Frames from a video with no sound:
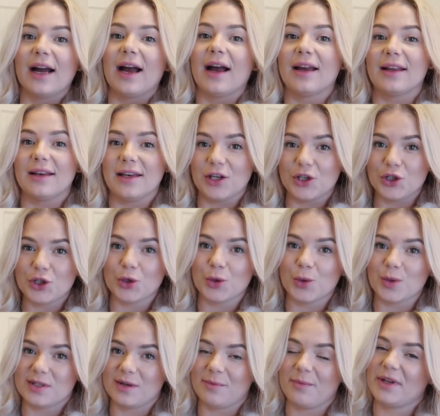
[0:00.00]
I need to
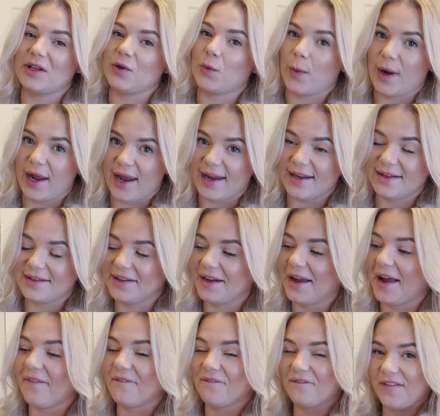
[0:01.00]
lose a bit of weight
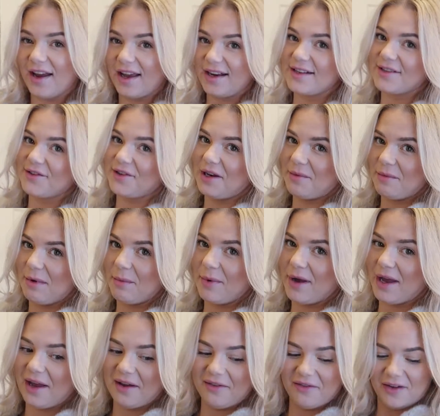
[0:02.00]
and then it's gonna be
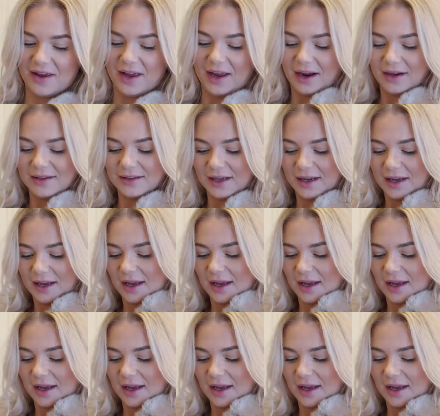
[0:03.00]
perfect.